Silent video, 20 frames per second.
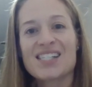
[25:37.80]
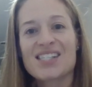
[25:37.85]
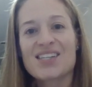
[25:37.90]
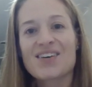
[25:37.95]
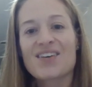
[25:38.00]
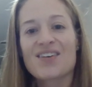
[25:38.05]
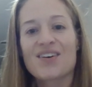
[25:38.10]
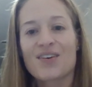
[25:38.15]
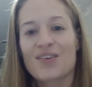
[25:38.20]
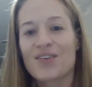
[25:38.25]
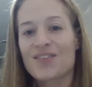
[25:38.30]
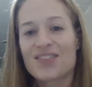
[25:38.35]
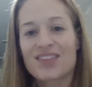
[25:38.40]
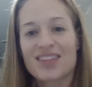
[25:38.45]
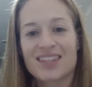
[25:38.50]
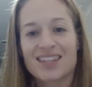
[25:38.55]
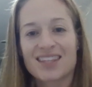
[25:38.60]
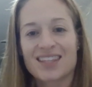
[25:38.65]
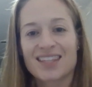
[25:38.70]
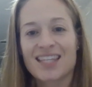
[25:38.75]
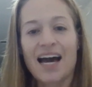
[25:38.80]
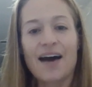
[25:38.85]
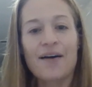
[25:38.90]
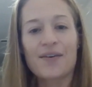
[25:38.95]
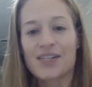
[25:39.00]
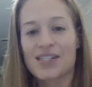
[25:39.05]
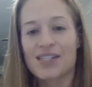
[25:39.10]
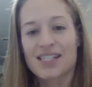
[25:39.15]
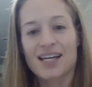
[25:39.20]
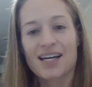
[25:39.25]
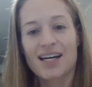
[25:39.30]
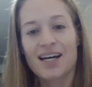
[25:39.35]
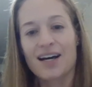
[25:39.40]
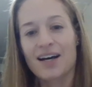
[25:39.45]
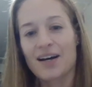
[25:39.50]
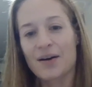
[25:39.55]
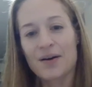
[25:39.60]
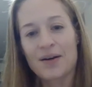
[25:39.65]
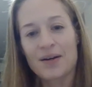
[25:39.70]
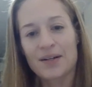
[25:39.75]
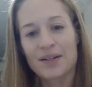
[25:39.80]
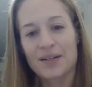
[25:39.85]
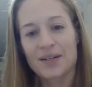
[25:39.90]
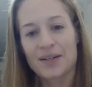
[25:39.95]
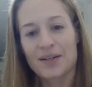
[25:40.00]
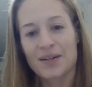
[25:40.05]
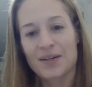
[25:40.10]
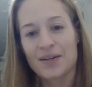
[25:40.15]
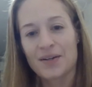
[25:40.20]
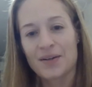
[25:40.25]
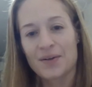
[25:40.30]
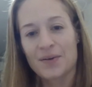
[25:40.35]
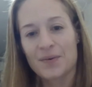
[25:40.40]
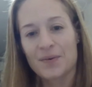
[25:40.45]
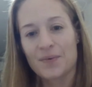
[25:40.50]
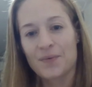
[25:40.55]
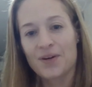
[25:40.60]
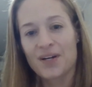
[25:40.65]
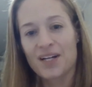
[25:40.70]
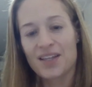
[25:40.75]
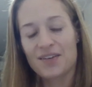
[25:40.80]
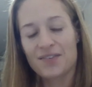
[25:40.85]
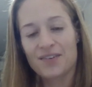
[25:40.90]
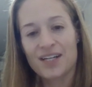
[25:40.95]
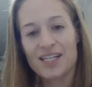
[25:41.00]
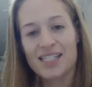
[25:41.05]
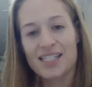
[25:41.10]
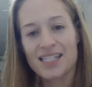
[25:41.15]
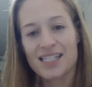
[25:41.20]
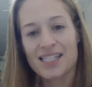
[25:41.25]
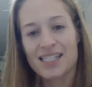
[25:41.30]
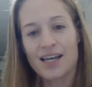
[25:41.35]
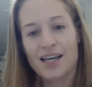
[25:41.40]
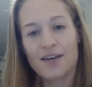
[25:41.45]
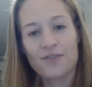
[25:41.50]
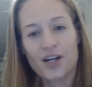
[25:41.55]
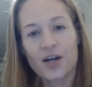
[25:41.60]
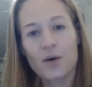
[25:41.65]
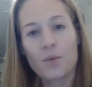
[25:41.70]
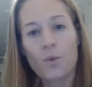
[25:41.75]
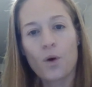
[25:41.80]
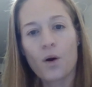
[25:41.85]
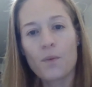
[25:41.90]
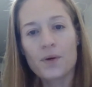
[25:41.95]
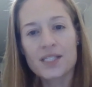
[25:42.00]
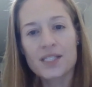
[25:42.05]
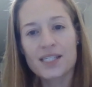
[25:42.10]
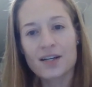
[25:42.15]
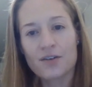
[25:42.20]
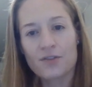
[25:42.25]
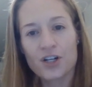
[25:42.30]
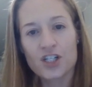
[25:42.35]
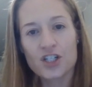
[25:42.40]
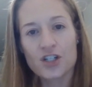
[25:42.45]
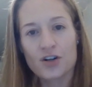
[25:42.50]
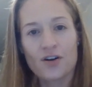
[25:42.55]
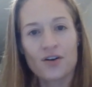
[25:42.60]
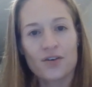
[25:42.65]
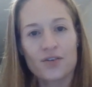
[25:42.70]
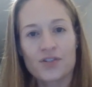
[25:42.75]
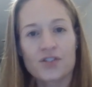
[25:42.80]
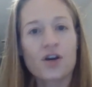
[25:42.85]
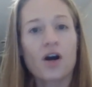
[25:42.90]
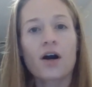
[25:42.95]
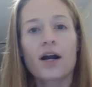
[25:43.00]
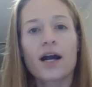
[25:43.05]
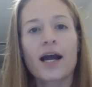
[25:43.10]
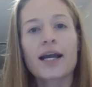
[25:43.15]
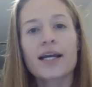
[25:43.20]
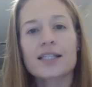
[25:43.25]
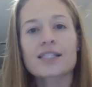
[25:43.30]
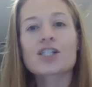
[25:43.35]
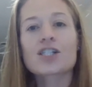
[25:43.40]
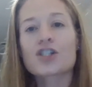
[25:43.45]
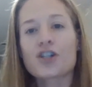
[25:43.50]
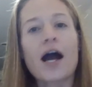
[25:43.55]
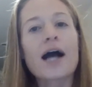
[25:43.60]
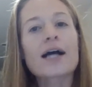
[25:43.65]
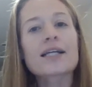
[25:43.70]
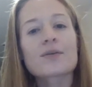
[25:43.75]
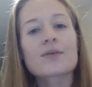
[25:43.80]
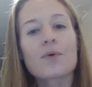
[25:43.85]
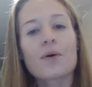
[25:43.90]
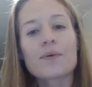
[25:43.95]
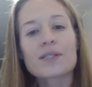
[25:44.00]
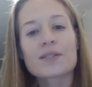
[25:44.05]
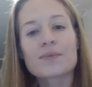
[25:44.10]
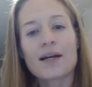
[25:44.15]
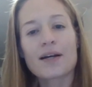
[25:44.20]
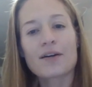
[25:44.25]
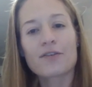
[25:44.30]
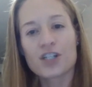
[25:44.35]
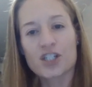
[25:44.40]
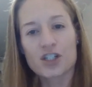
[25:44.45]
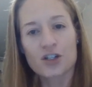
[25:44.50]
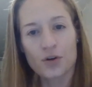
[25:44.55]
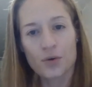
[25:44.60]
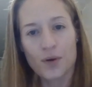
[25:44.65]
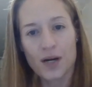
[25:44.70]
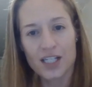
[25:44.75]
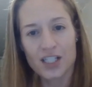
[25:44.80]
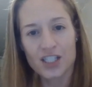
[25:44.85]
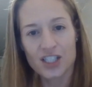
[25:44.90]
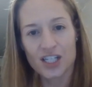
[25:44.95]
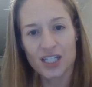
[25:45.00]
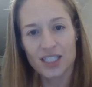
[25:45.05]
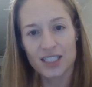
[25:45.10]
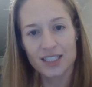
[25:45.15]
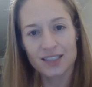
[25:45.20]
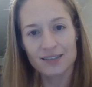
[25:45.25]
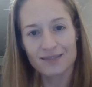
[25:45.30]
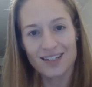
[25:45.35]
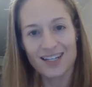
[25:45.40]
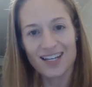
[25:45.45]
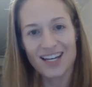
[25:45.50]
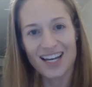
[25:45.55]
So that was one of the reasons. I forget what was the original. Sorry, I get distracted. What was my original question?